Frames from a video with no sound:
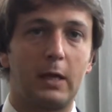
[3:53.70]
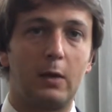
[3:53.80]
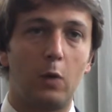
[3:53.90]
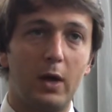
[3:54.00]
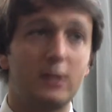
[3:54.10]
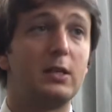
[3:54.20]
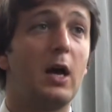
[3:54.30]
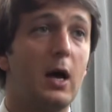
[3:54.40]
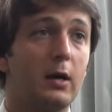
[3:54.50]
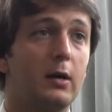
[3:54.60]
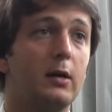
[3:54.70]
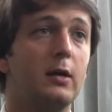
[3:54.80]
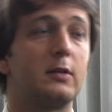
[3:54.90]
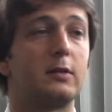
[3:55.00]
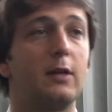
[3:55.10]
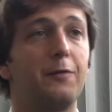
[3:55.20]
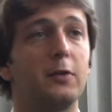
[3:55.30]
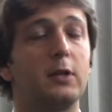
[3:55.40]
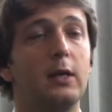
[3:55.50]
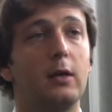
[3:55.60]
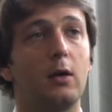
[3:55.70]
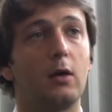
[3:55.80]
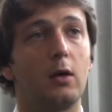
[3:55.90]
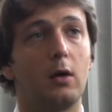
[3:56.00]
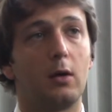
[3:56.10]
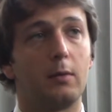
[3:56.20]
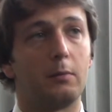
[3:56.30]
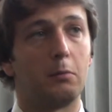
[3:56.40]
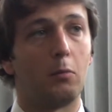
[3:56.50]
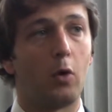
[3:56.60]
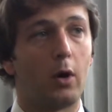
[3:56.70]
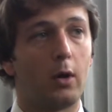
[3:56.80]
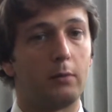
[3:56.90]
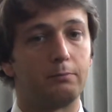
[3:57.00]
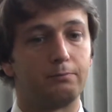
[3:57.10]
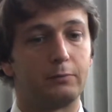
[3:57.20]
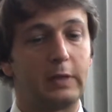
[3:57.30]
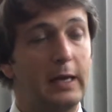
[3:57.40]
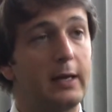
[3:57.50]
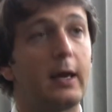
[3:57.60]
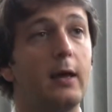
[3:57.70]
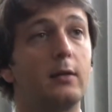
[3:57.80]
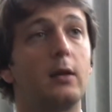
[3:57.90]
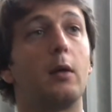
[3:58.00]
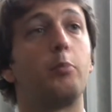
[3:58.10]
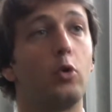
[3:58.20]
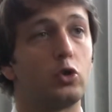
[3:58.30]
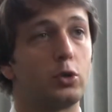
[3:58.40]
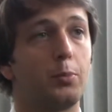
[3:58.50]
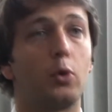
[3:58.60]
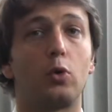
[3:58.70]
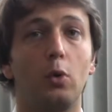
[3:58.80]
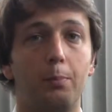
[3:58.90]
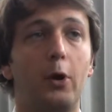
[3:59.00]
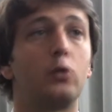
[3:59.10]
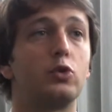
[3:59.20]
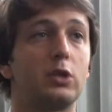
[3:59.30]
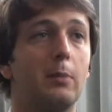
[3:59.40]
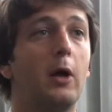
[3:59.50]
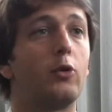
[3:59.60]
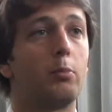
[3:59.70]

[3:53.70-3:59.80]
When it's young, it's definitely more delicate and approachable compared to some other